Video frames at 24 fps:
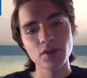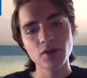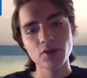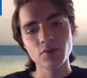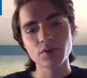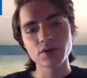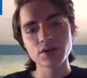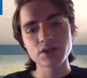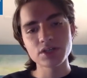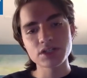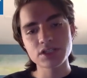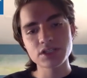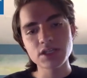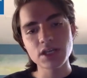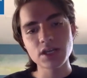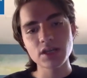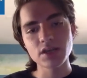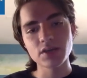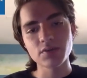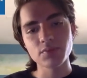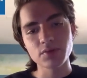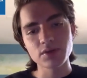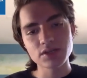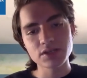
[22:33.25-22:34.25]
We're a
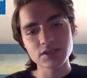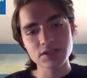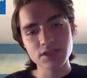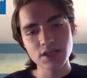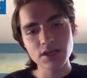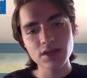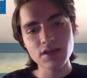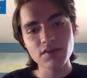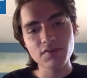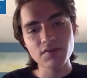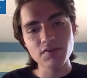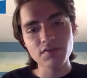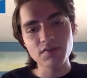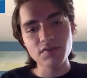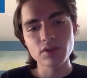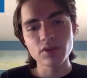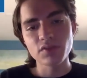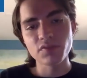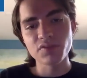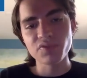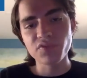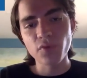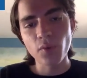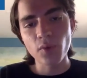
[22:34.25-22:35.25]
city. We're a city of more
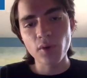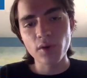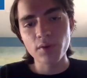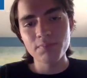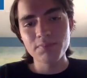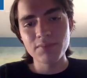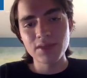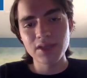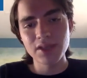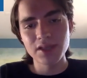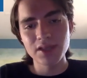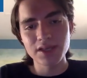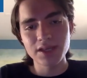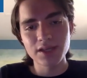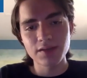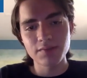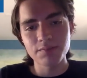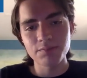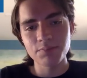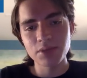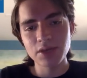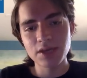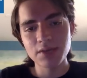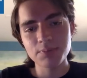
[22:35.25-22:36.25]
than 4
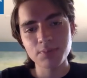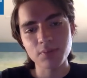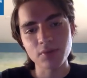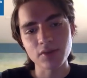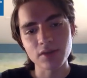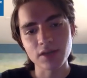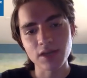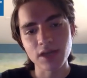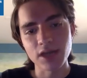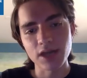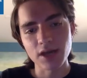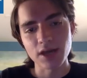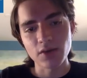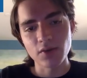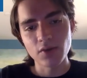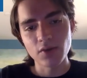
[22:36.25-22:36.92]
million people now.